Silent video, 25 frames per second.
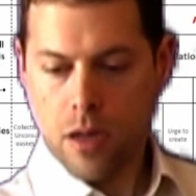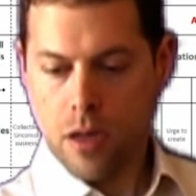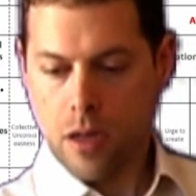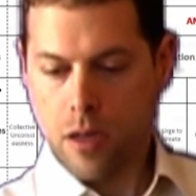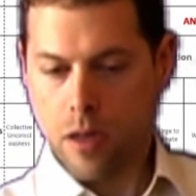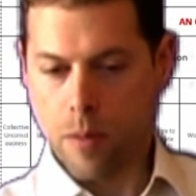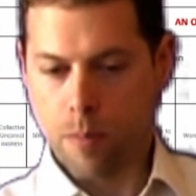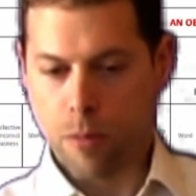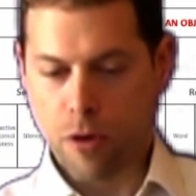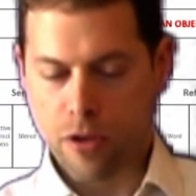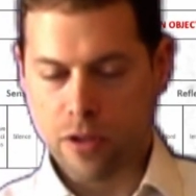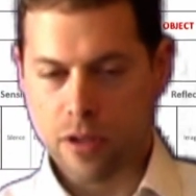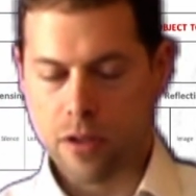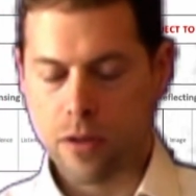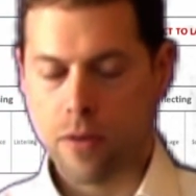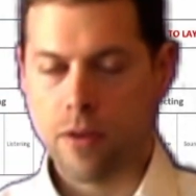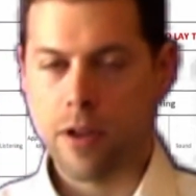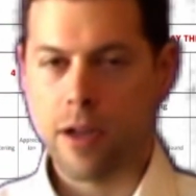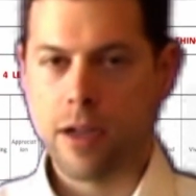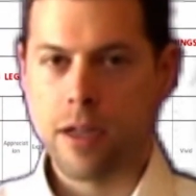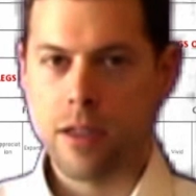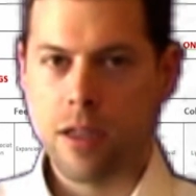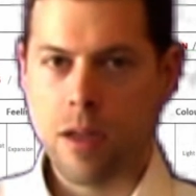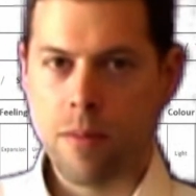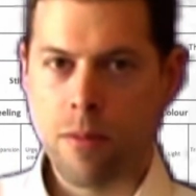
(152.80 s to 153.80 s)
The process of
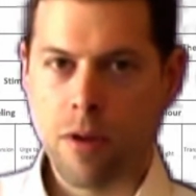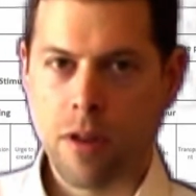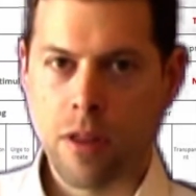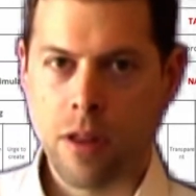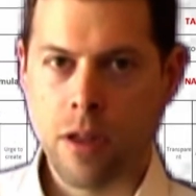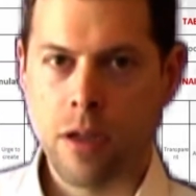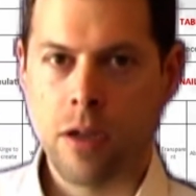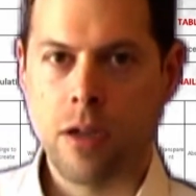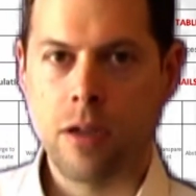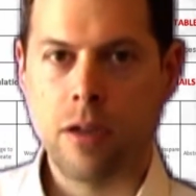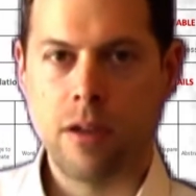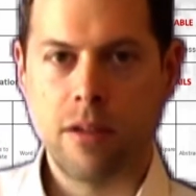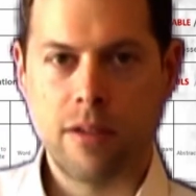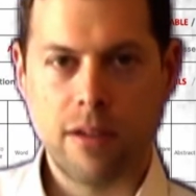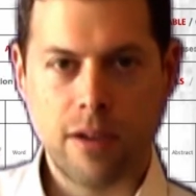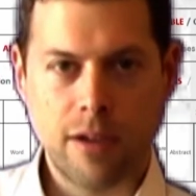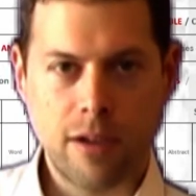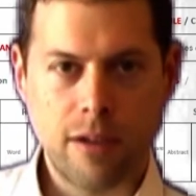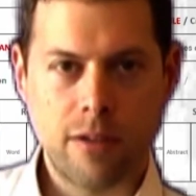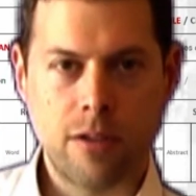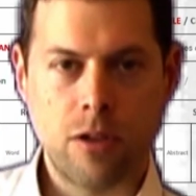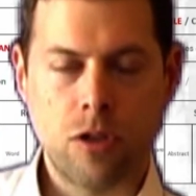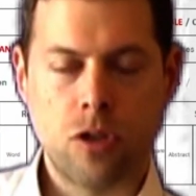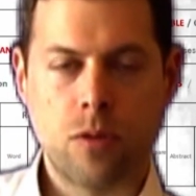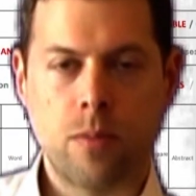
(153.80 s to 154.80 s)
academic thinking is a
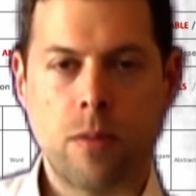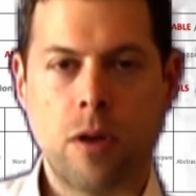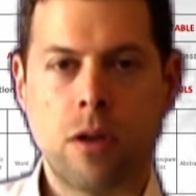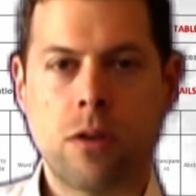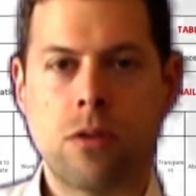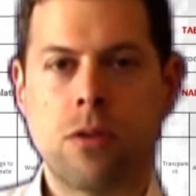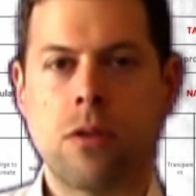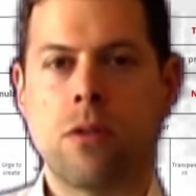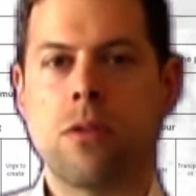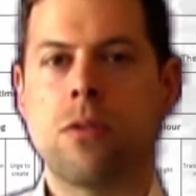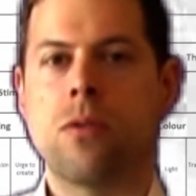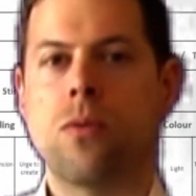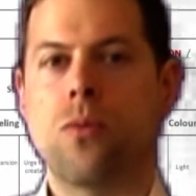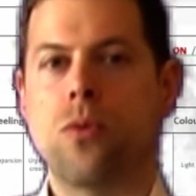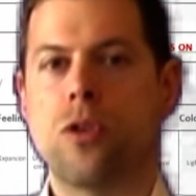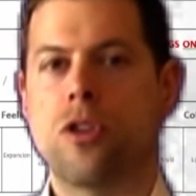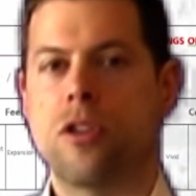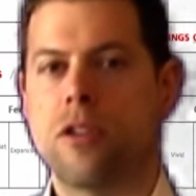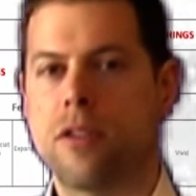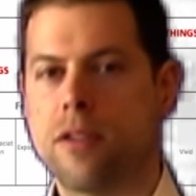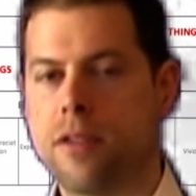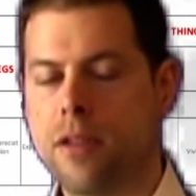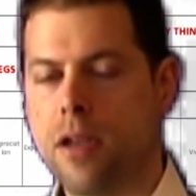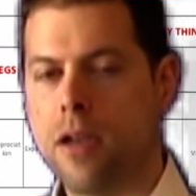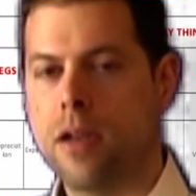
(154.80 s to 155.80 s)
research method which
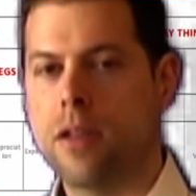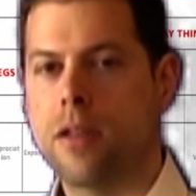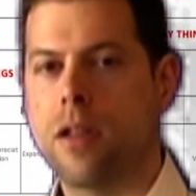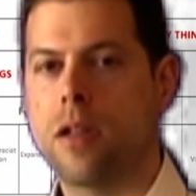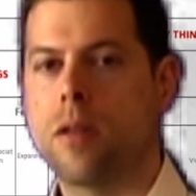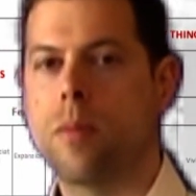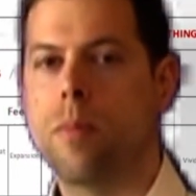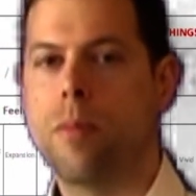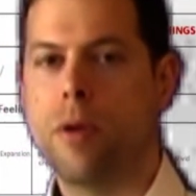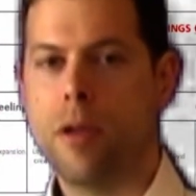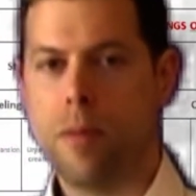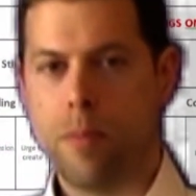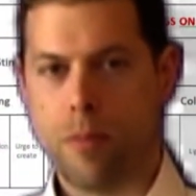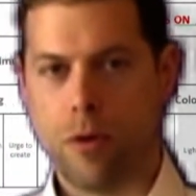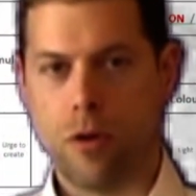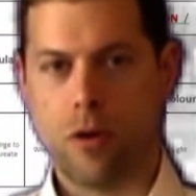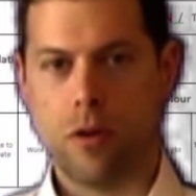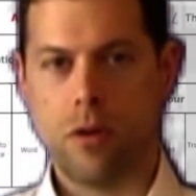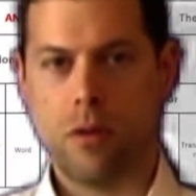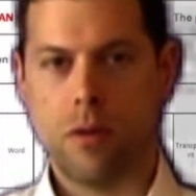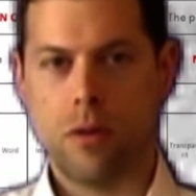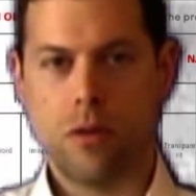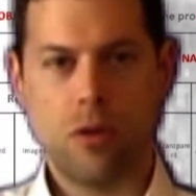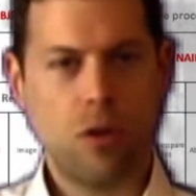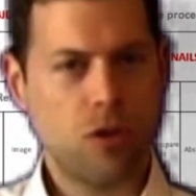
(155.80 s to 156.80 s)
says that people,
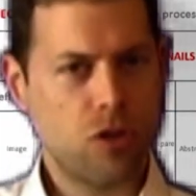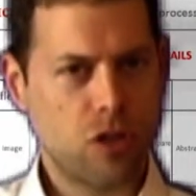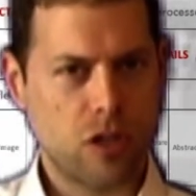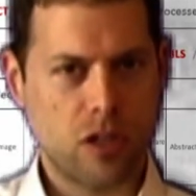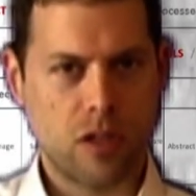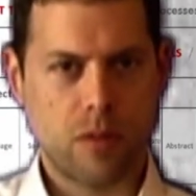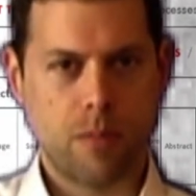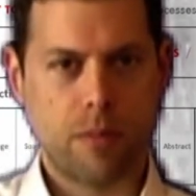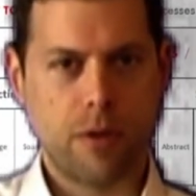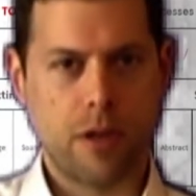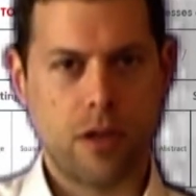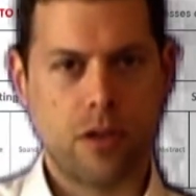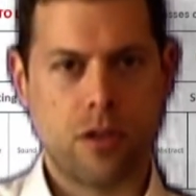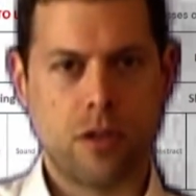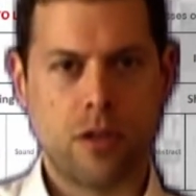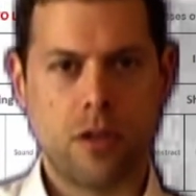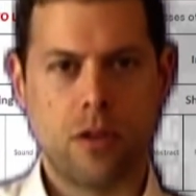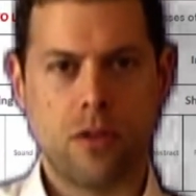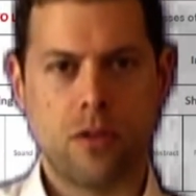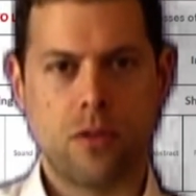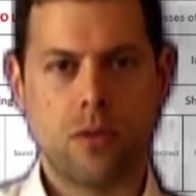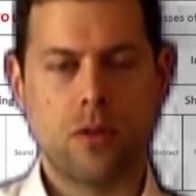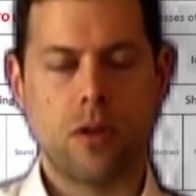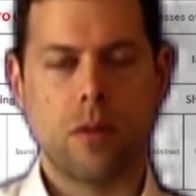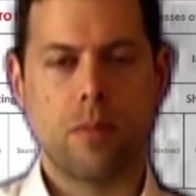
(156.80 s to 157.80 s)
not just PhD
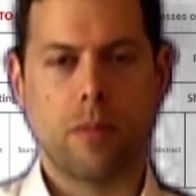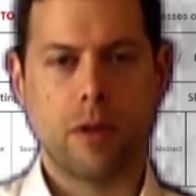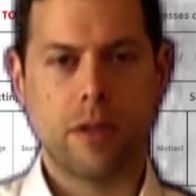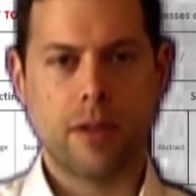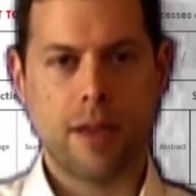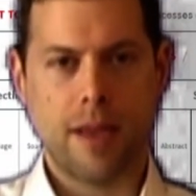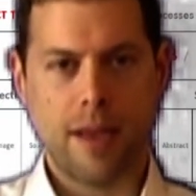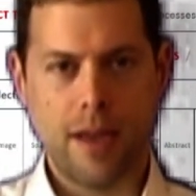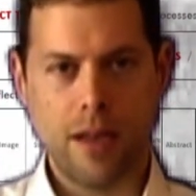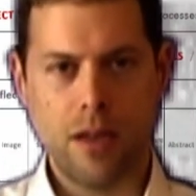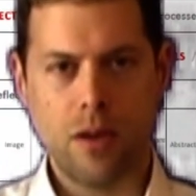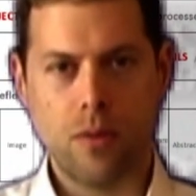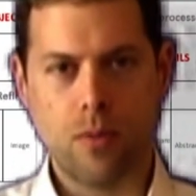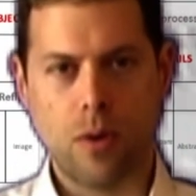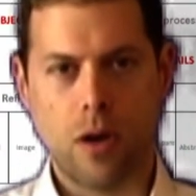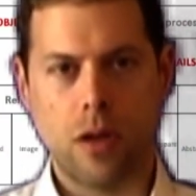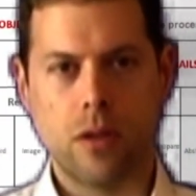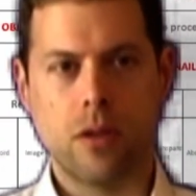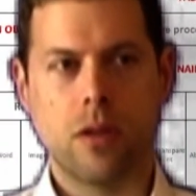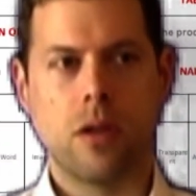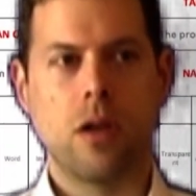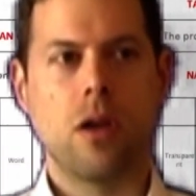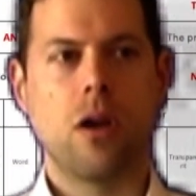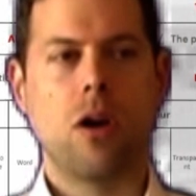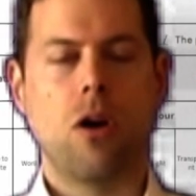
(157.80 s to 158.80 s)
students, but
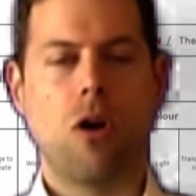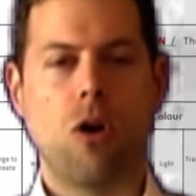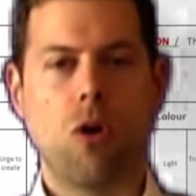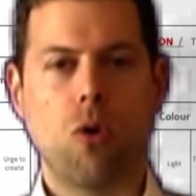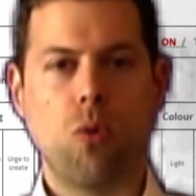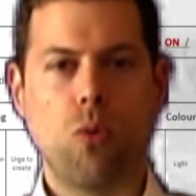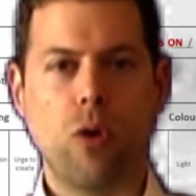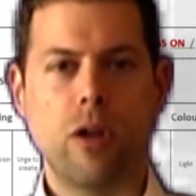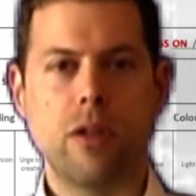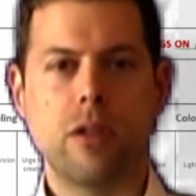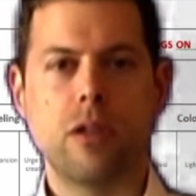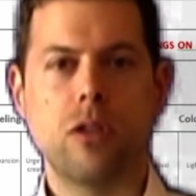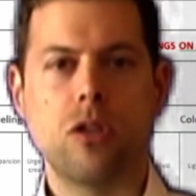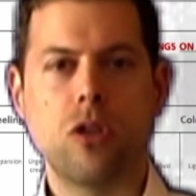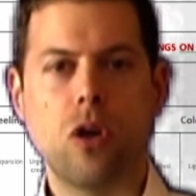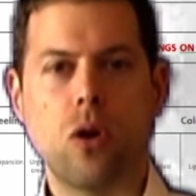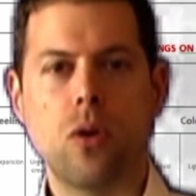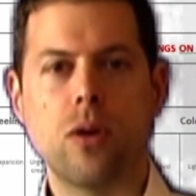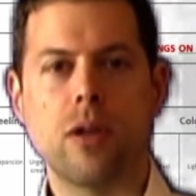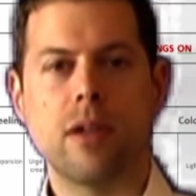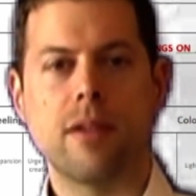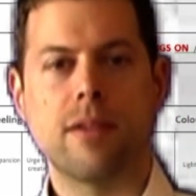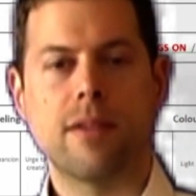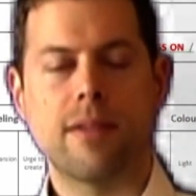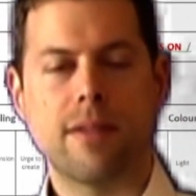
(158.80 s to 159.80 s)
anyone, already know
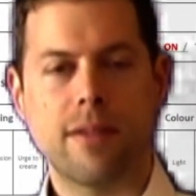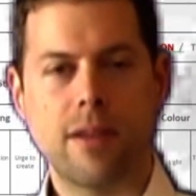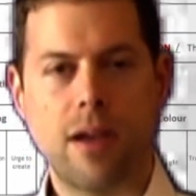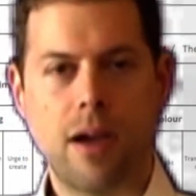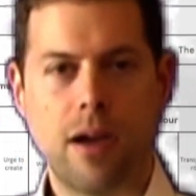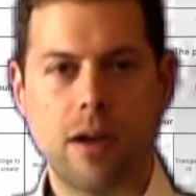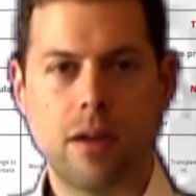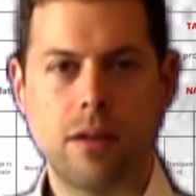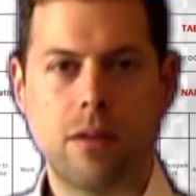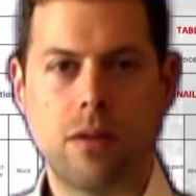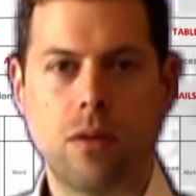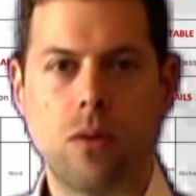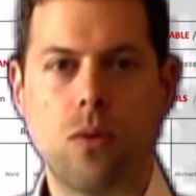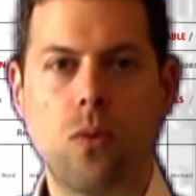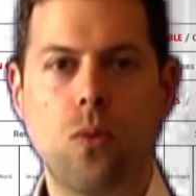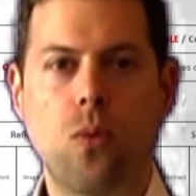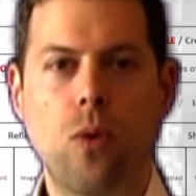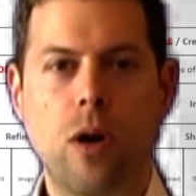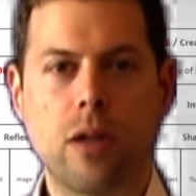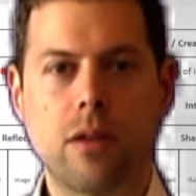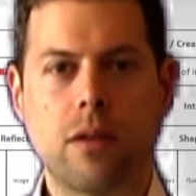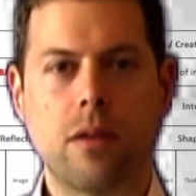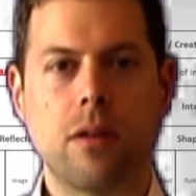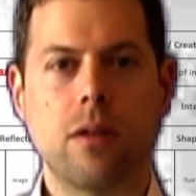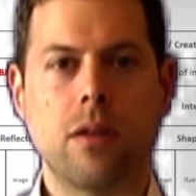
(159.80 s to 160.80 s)
inside
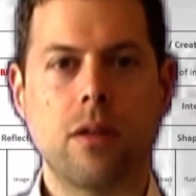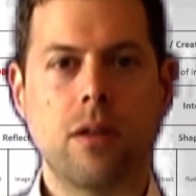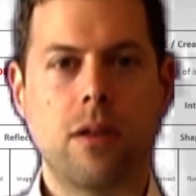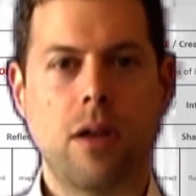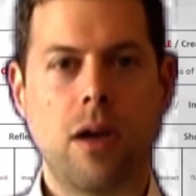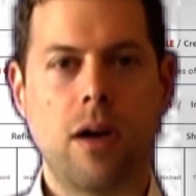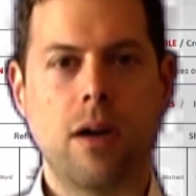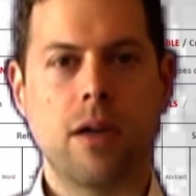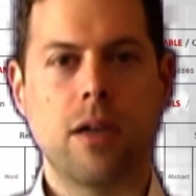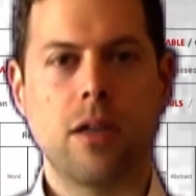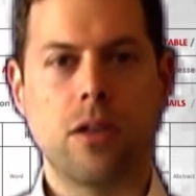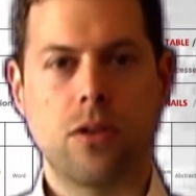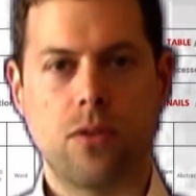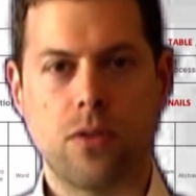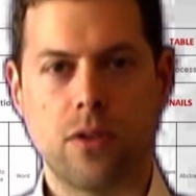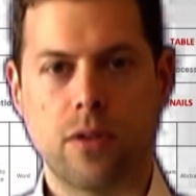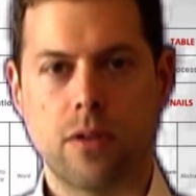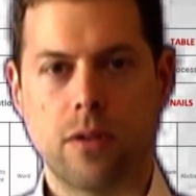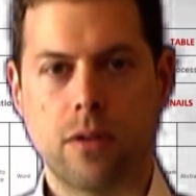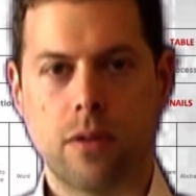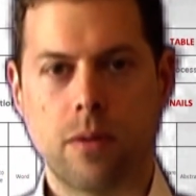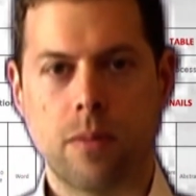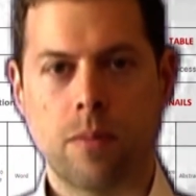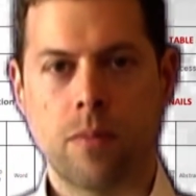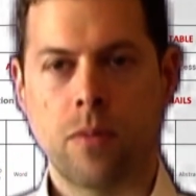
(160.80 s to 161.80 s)
what their
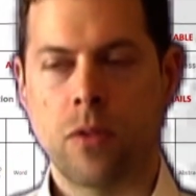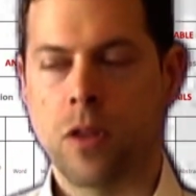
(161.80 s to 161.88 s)
interests.